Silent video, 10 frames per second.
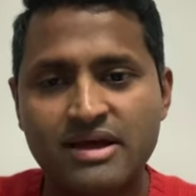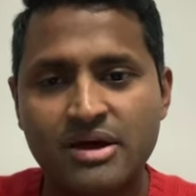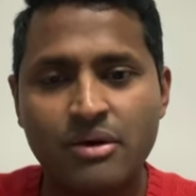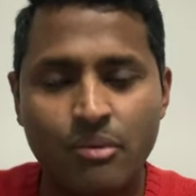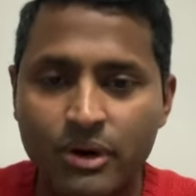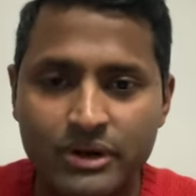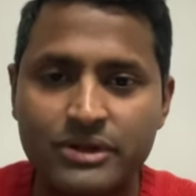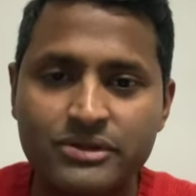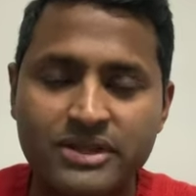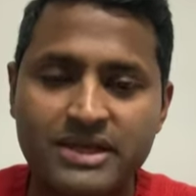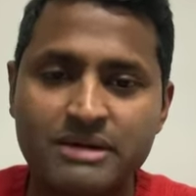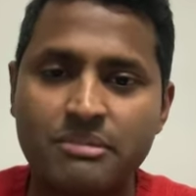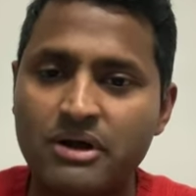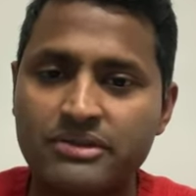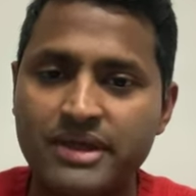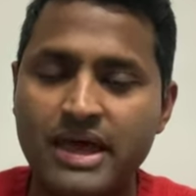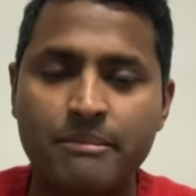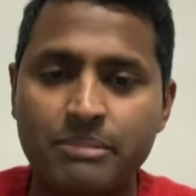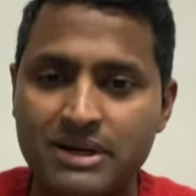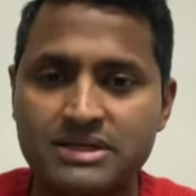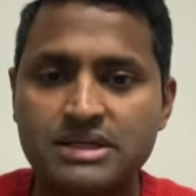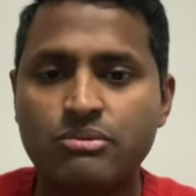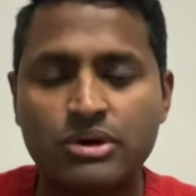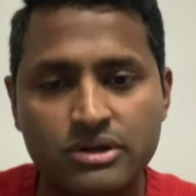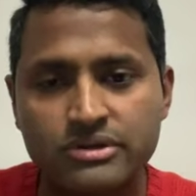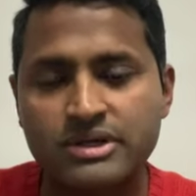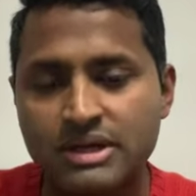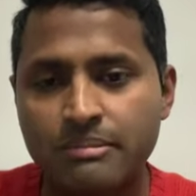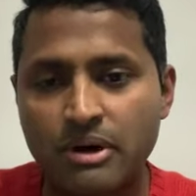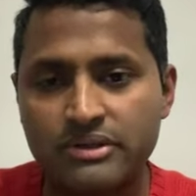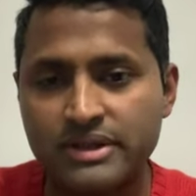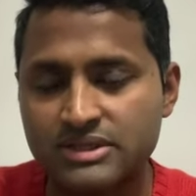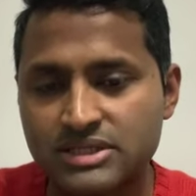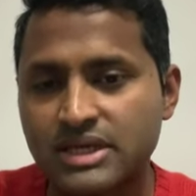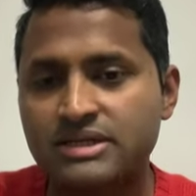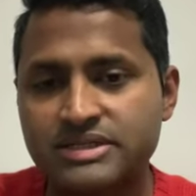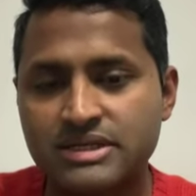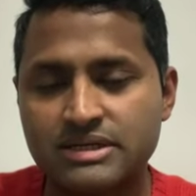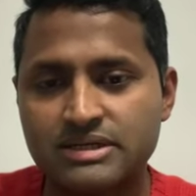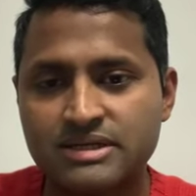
What do you think about their ability? What do you think about their skill set?